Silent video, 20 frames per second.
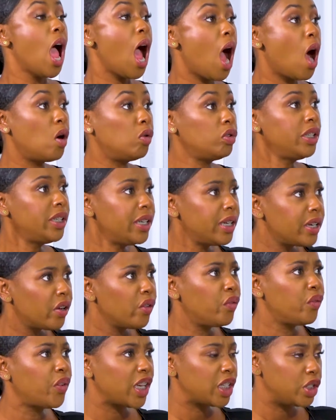How did it
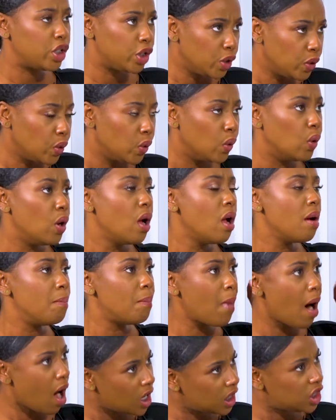affect you
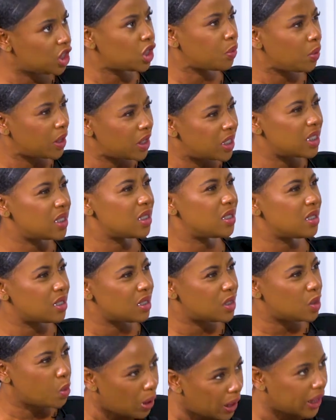March
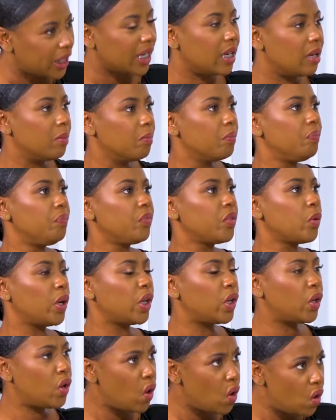2020
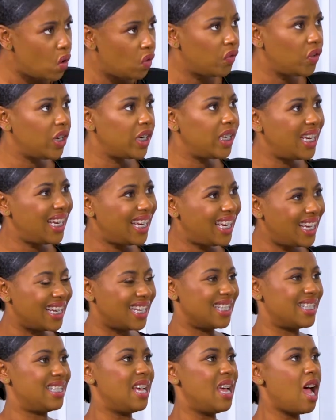when COVID
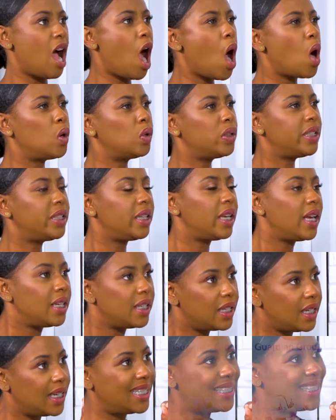hit? How did
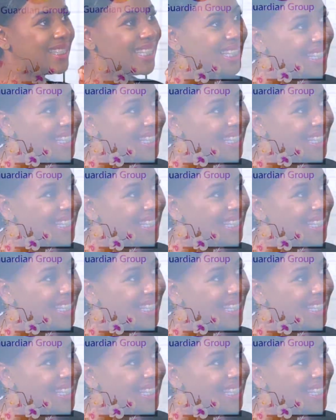it